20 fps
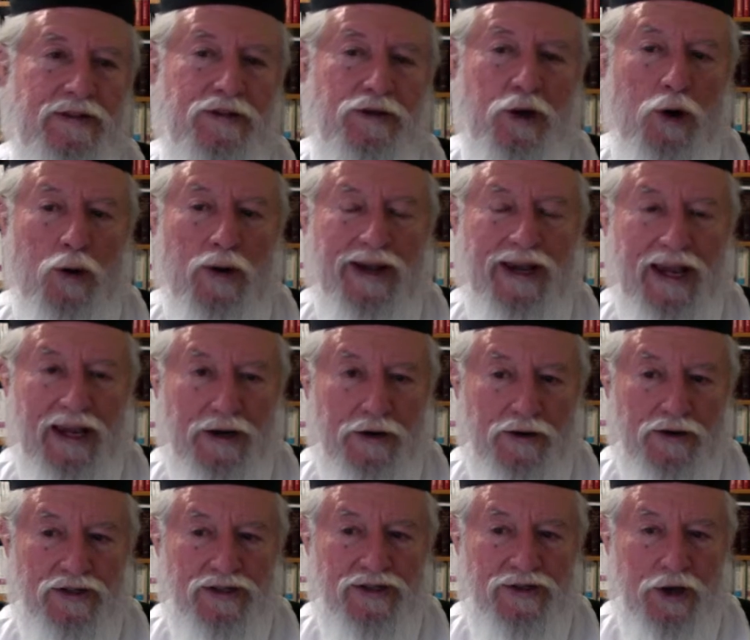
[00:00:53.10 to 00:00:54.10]
Noah
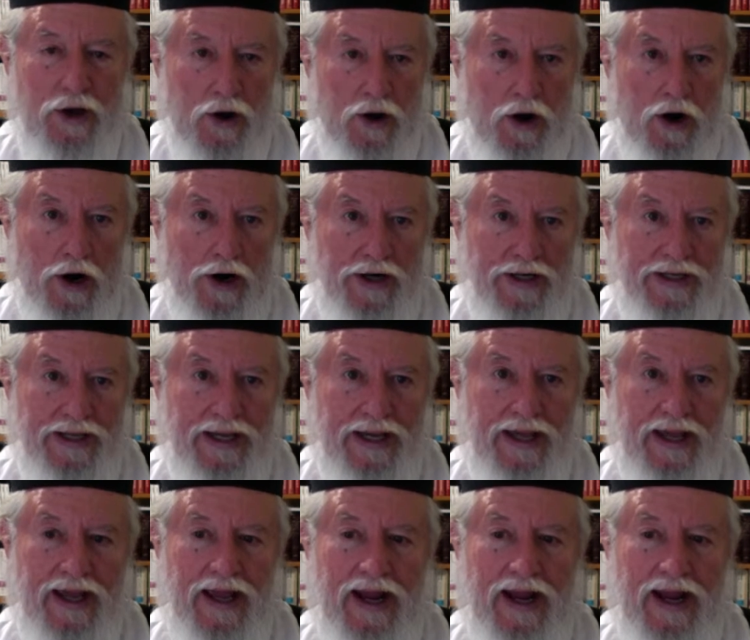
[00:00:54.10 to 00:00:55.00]
enters the ark,